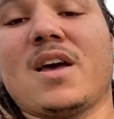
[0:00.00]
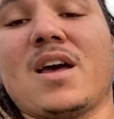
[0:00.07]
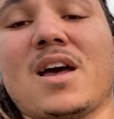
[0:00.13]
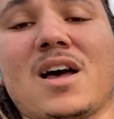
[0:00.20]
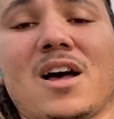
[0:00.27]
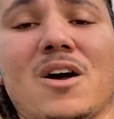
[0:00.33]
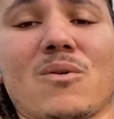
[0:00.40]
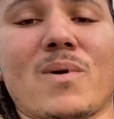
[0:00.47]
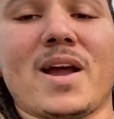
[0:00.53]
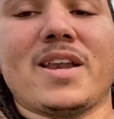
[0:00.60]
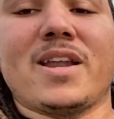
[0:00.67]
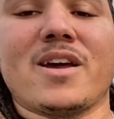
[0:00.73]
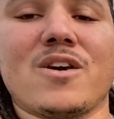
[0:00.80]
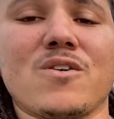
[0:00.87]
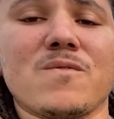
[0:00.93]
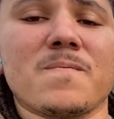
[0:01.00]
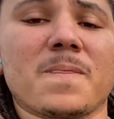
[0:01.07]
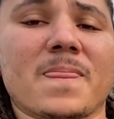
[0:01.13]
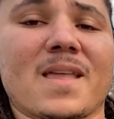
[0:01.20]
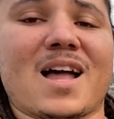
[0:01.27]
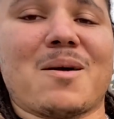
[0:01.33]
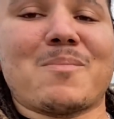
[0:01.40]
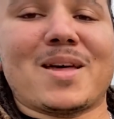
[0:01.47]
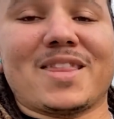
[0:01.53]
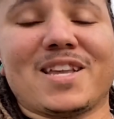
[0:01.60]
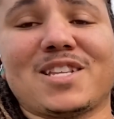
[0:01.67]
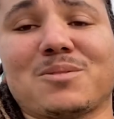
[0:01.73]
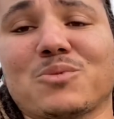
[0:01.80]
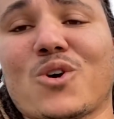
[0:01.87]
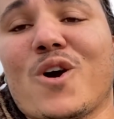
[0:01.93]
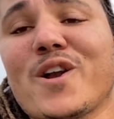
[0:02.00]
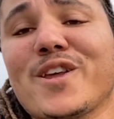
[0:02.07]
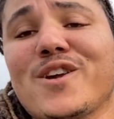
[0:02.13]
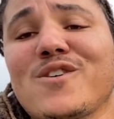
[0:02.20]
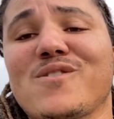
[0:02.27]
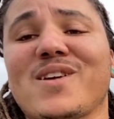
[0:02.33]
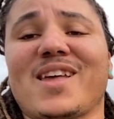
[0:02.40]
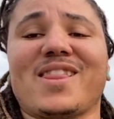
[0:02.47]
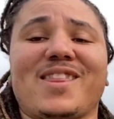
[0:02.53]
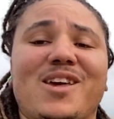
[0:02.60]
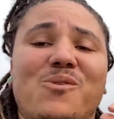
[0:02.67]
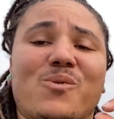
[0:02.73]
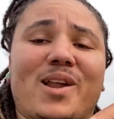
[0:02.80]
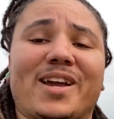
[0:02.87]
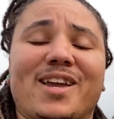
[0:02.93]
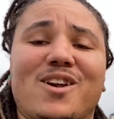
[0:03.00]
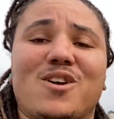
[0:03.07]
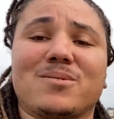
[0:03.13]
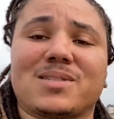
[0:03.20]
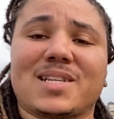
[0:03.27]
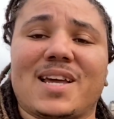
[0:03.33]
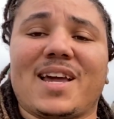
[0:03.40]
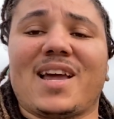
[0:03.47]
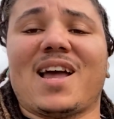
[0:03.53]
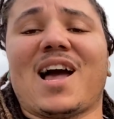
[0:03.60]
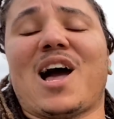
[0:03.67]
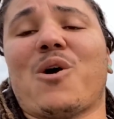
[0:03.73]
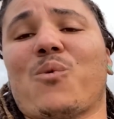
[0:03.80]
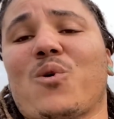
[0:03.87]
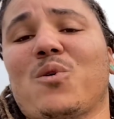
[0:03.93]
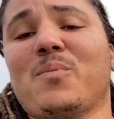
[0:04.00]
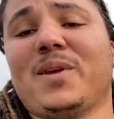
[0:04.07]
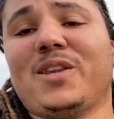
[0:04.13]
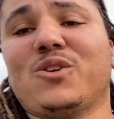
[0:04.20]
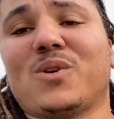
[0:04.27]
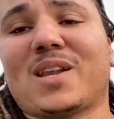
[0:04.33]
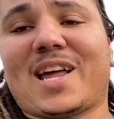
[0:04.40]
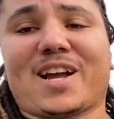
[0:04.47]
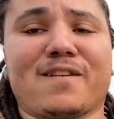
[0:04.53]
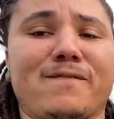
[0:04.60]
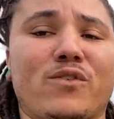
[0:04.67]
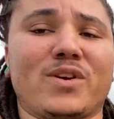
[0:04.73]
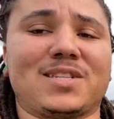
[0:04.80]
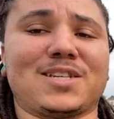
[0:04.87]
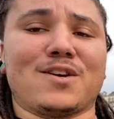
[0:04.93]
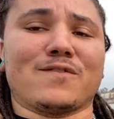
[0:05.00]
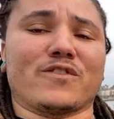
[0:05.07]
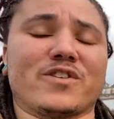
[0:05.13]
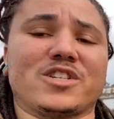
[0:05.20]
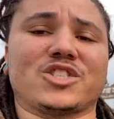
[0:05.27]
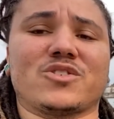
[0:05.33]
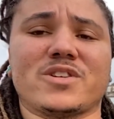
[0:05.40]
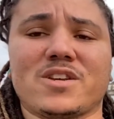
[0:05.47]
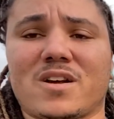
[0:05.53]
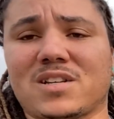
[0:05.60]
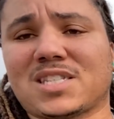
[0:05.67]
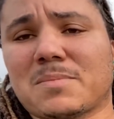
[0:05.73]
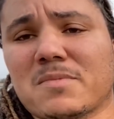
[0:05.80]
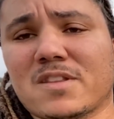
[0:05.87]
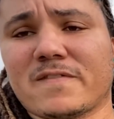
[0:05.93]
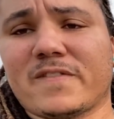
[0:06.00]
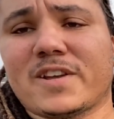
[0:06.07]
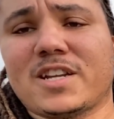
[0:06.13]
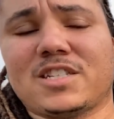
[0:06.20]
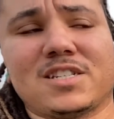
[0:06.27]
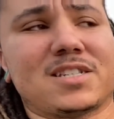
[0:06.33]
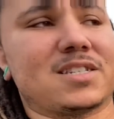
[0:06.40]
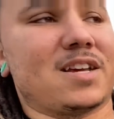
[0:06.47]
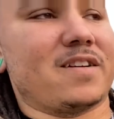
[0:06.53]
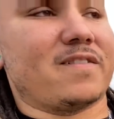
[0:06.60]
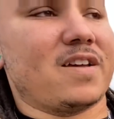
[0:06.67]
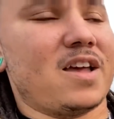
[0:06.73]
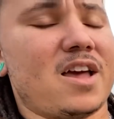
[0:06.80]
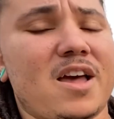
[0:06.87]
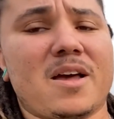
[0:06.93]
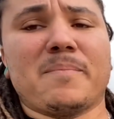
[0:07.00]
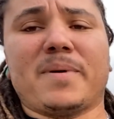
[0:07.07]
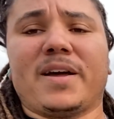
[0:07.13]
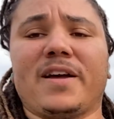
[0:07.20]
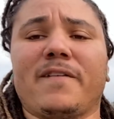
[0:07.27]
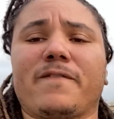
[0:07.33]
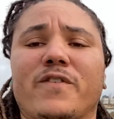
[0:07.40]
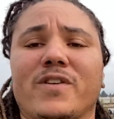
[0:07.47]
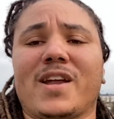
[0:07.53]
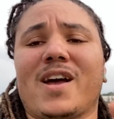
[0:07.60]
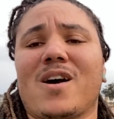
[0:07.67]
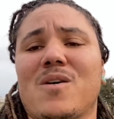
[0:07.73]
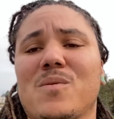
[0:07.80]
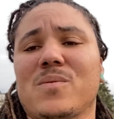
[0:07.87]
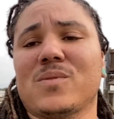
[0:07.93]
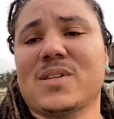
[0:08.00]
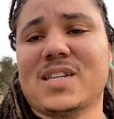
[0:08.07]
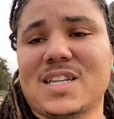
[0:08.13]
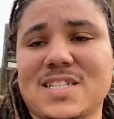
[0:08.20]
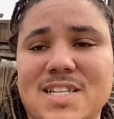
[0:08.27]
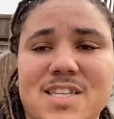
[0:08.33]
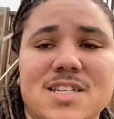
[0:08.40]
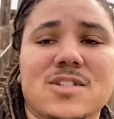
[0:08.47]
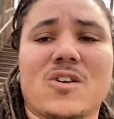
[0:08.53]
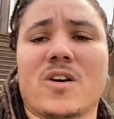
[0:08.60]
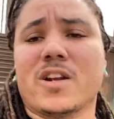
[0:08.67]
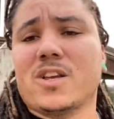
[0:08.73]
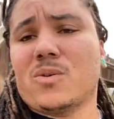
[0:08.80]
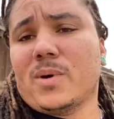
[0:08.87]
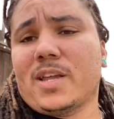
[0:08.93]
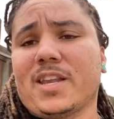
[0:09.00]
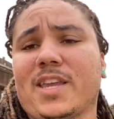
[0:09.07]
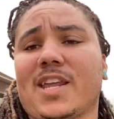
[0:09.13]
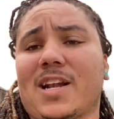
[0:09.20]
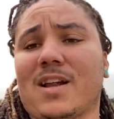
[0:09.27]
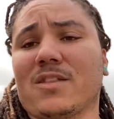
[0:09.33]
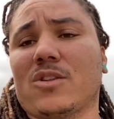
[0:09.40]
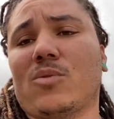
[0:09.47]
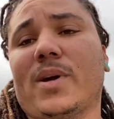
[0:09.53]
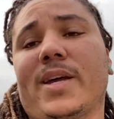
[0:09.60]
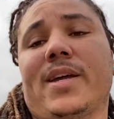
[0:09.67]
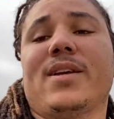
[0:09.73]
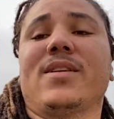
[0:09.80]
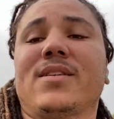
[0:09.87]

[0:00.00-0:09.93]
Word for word: uh, right now, I'm about to get some cardio. And then when I get home today, I will be doing like a voiceover and showing y'all some of the footage and stuff. But for now, let's get this cardio in and get it out the way.